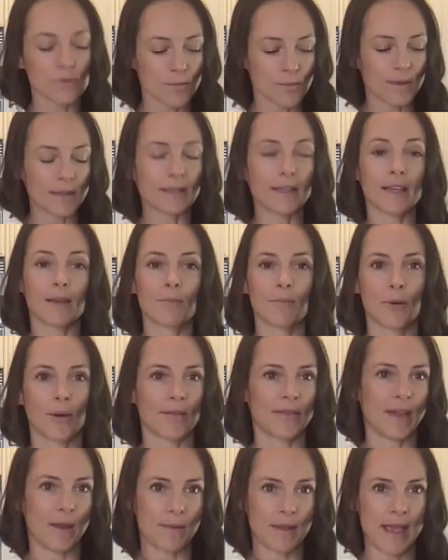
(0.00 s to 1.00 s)
really
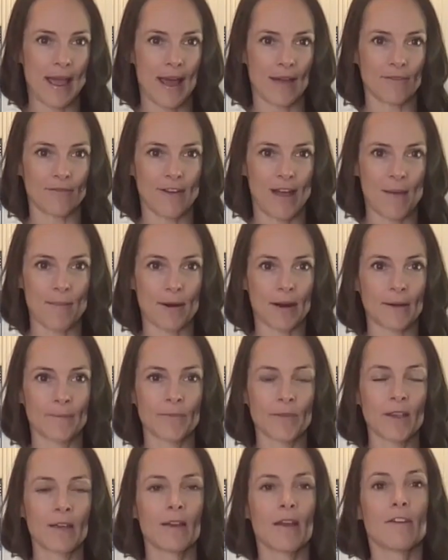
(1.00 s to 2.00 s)
important that we add fiber.
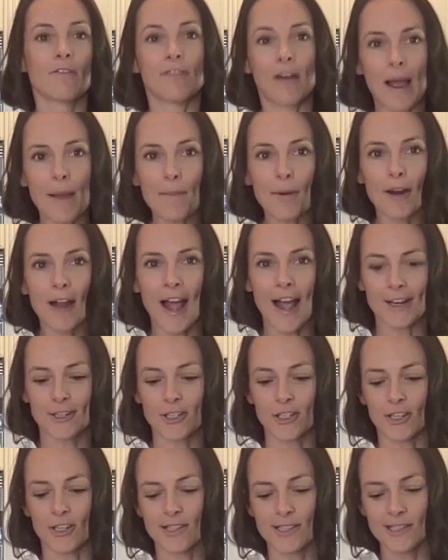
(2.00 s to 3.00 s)
Fiber
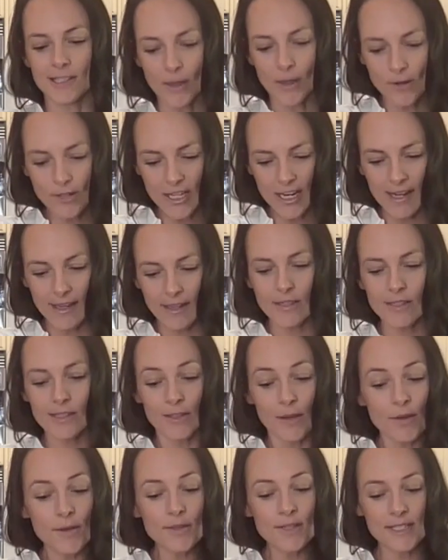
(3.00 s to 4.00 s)
actually
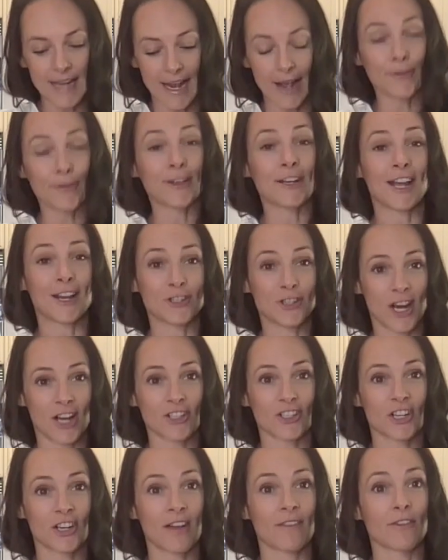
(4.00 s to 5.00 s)
slows down the
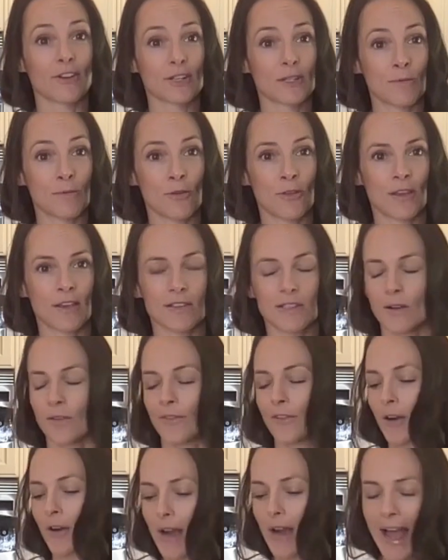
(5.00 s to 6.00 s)
digestion of your smoothie. So
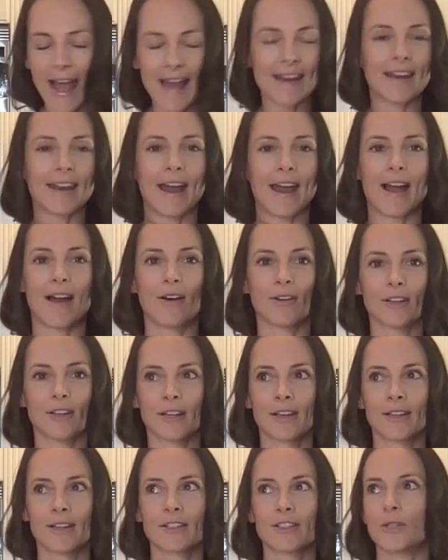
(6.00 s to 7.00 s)
if you're headed out
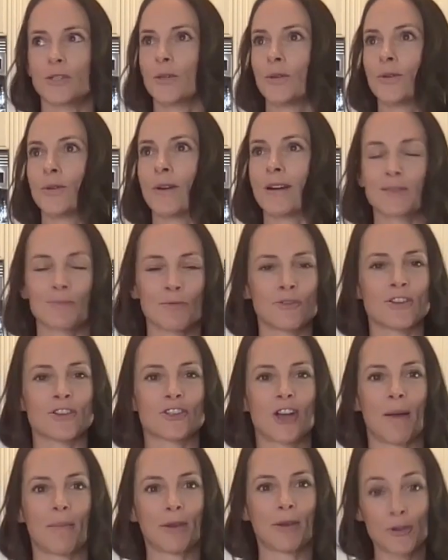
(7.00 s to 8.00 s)
to a smoothie
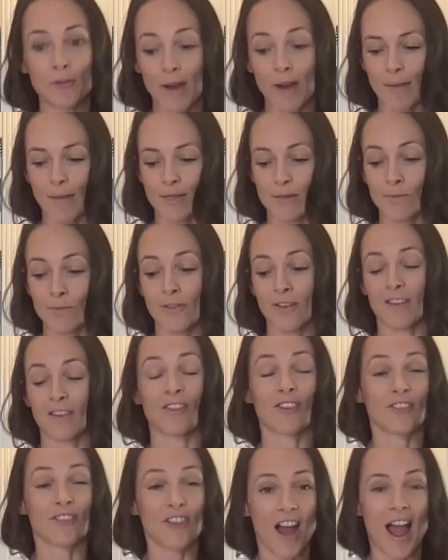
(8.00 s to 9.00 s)
shop and you grab a smoothie and
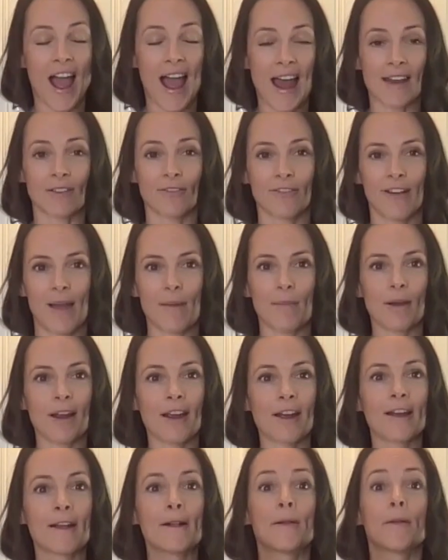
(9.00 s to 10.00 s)
they're not adding
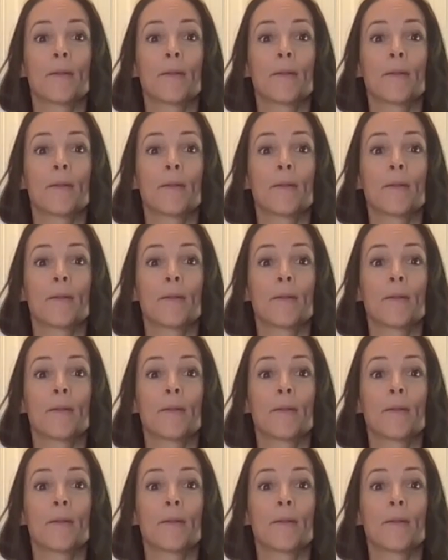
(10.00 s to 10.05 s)
fiber,